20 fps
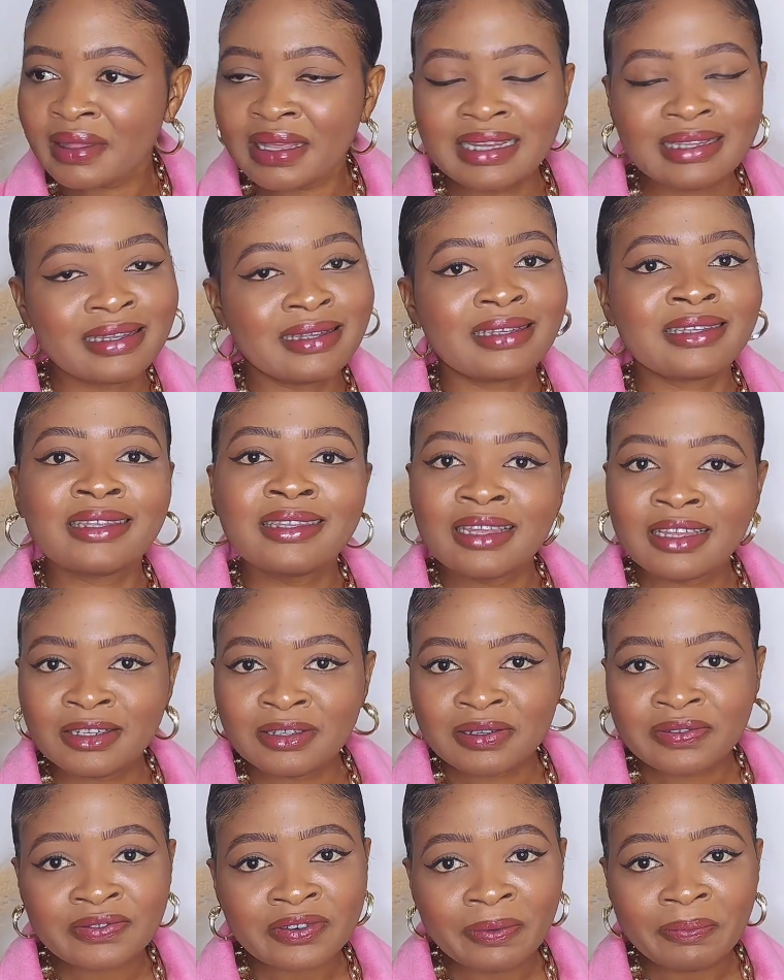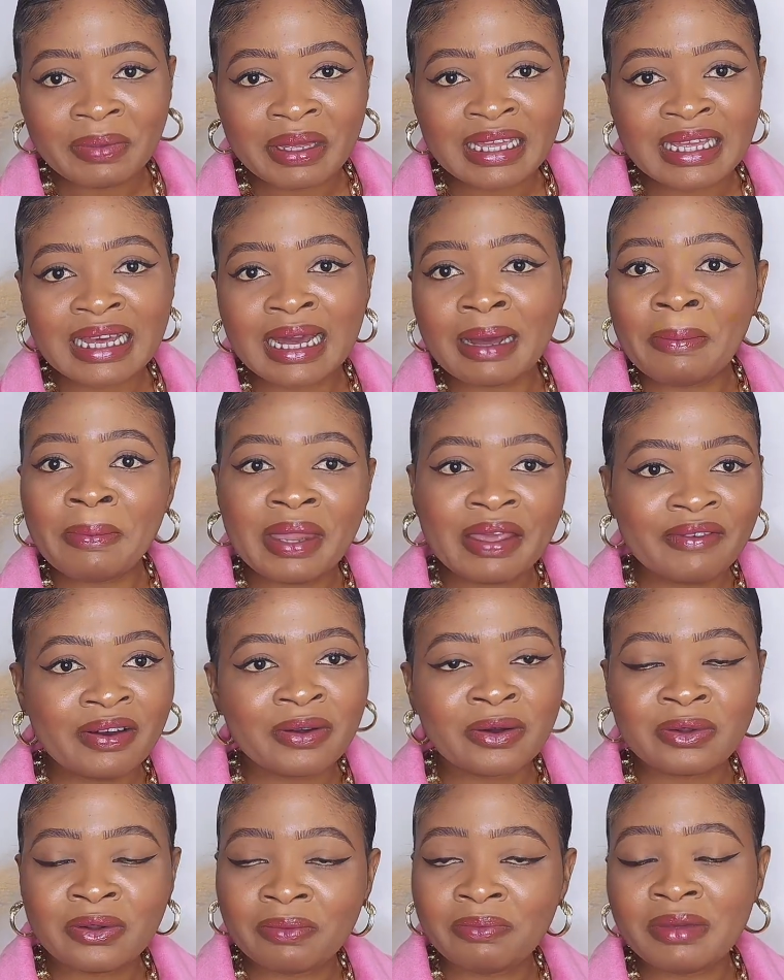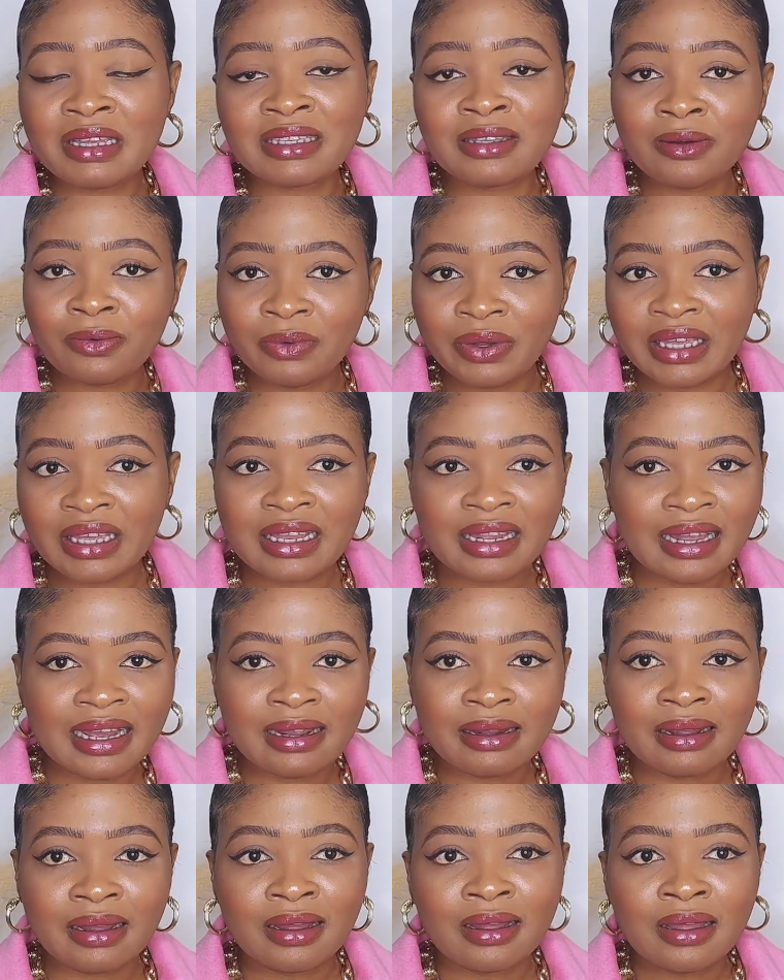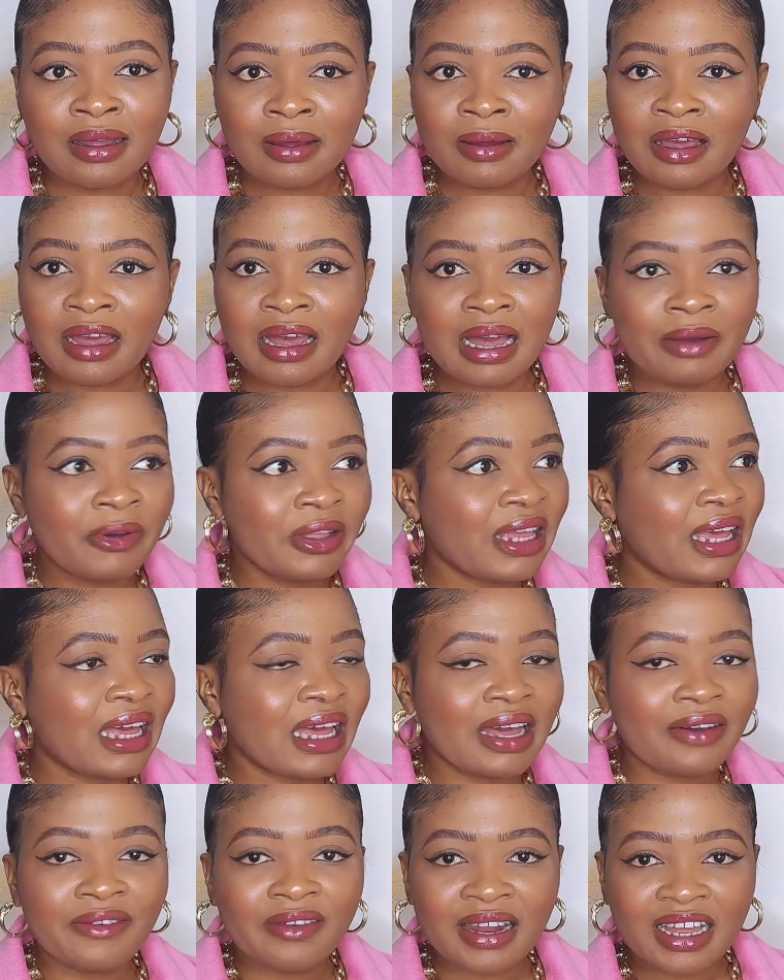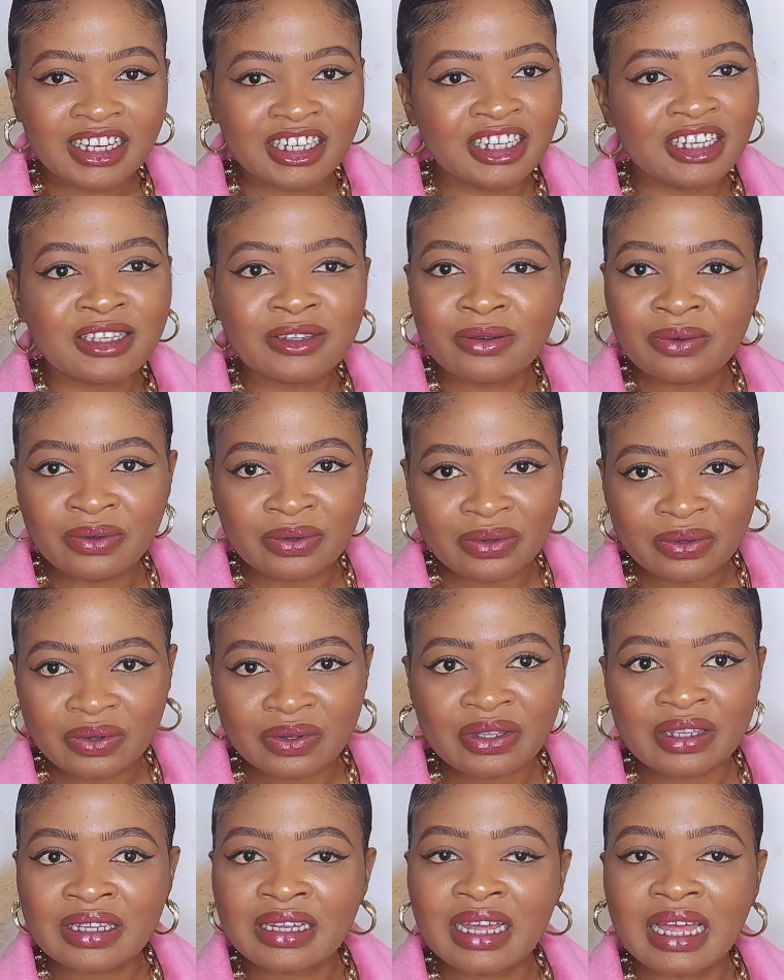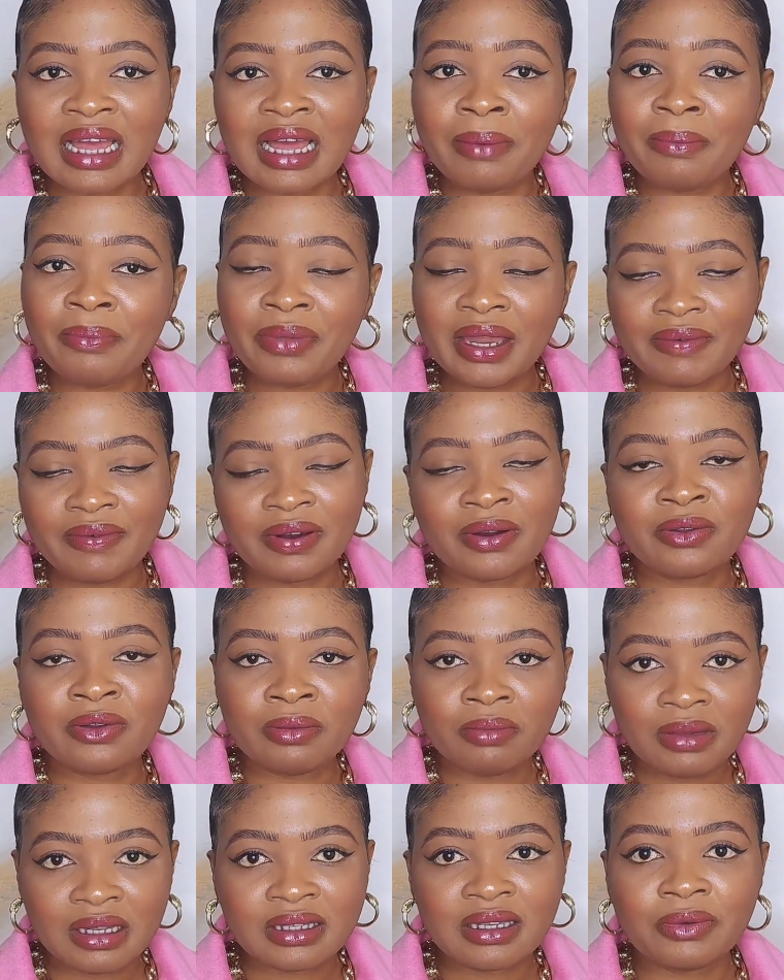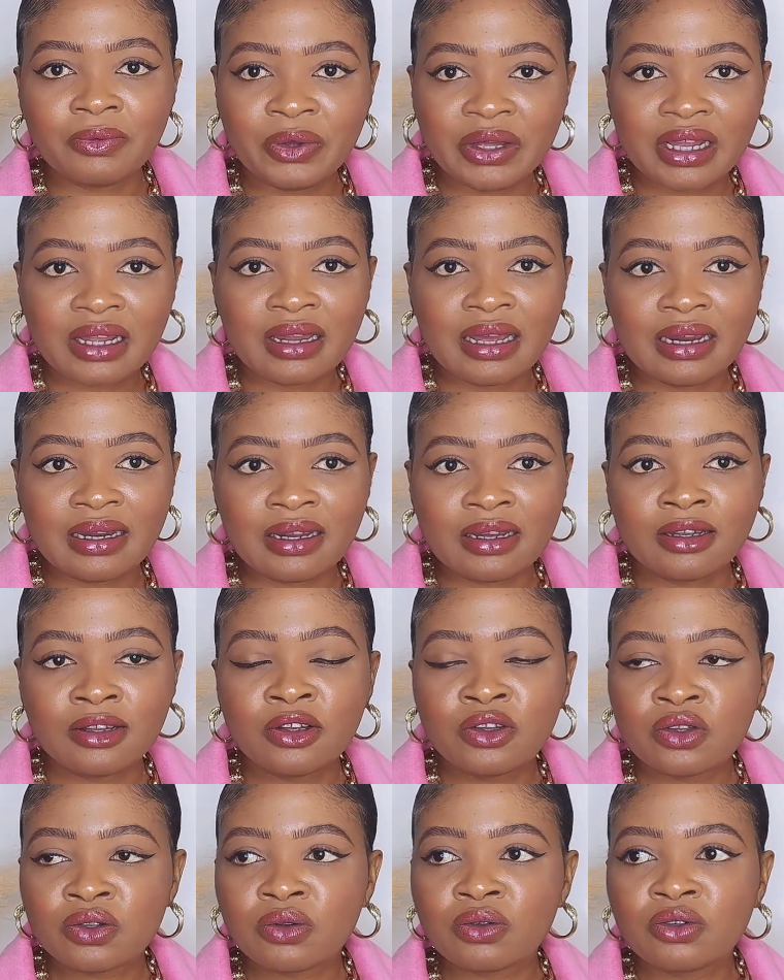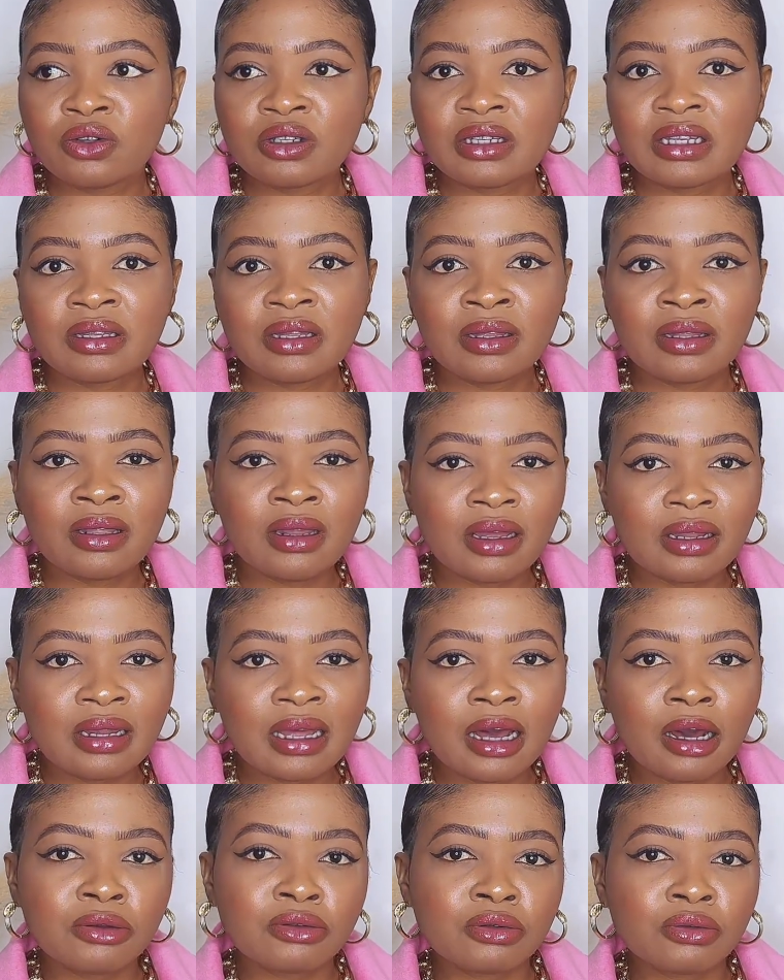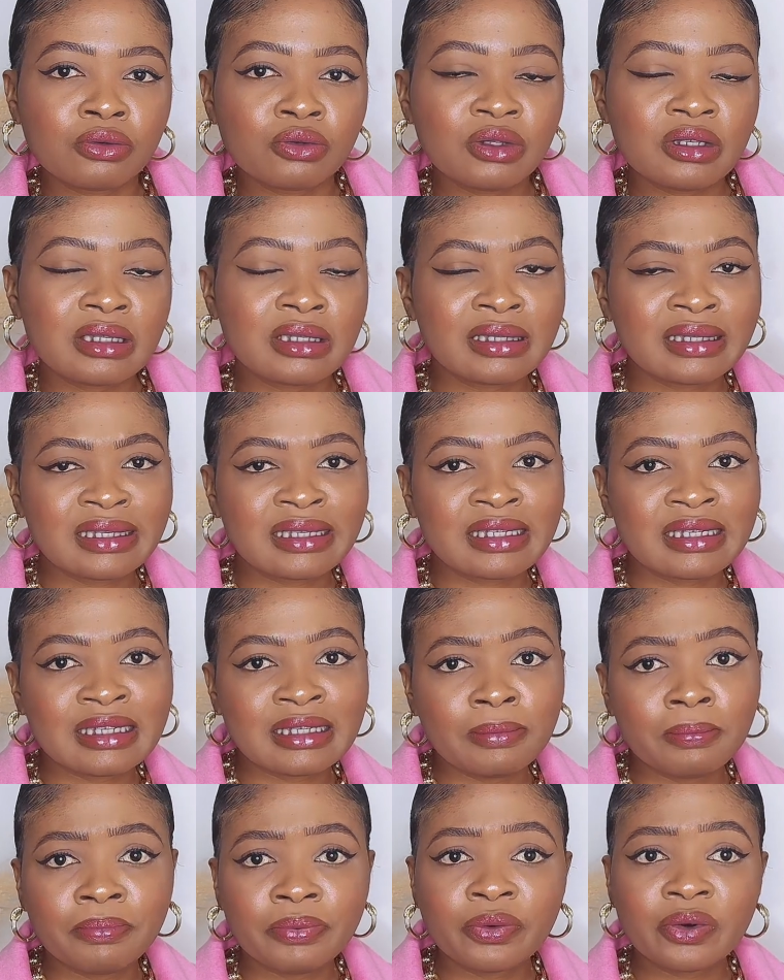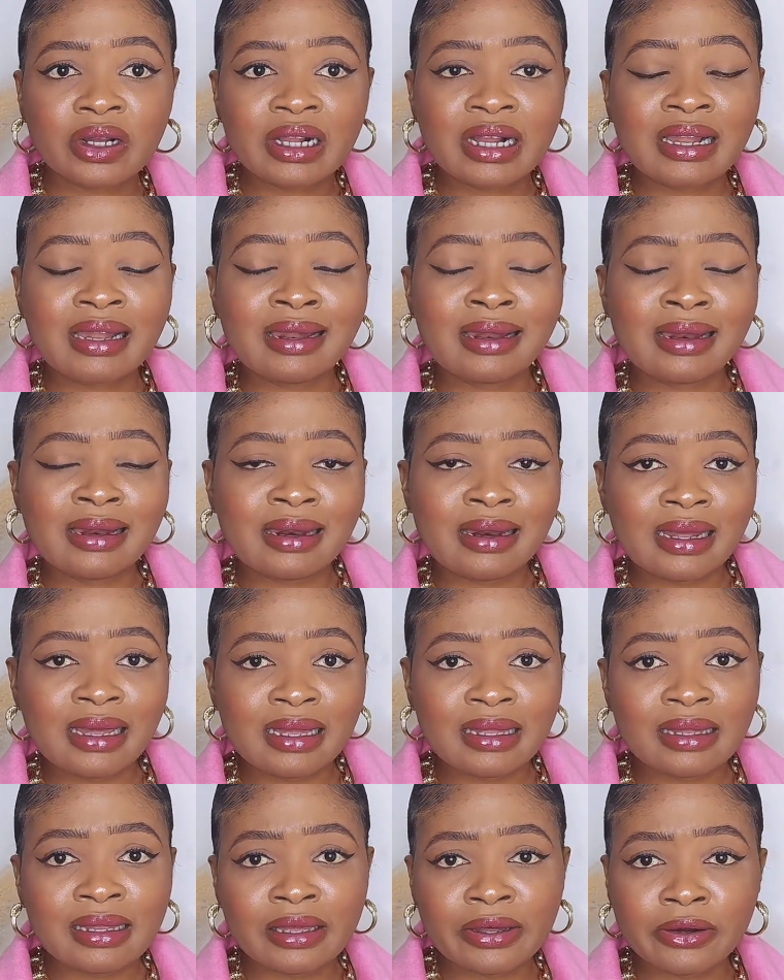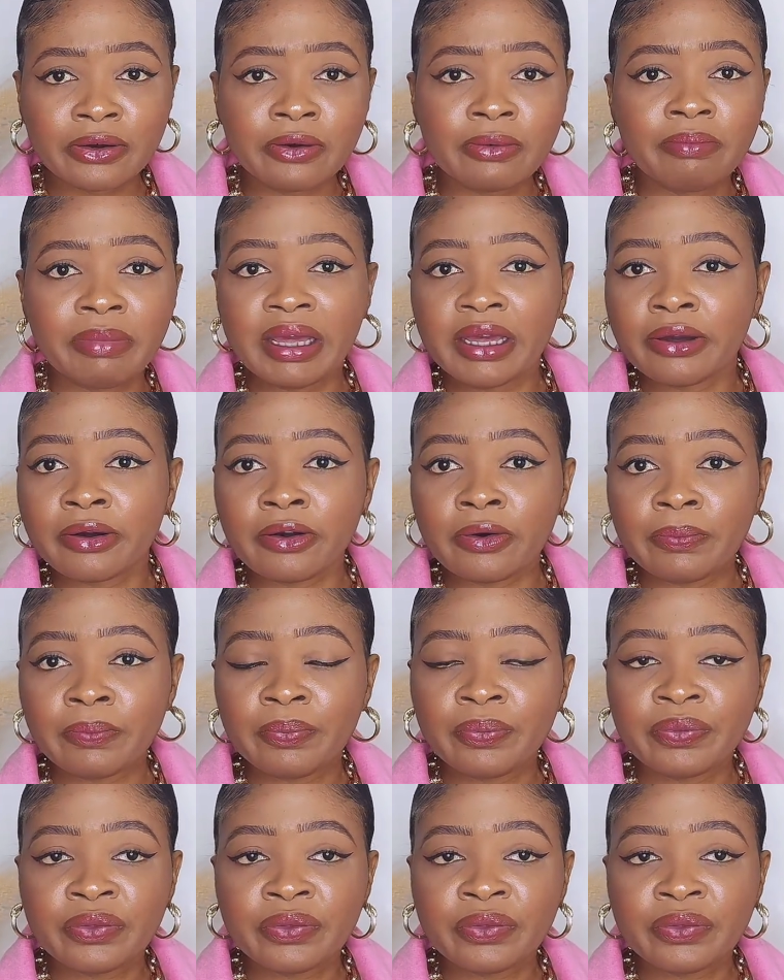is a signature for me. I'm never gonna miss the wing liner, whether I have lashes or not. I'm never gonna miss the wing liner. So just learn how to do this simple, clean girl makeup.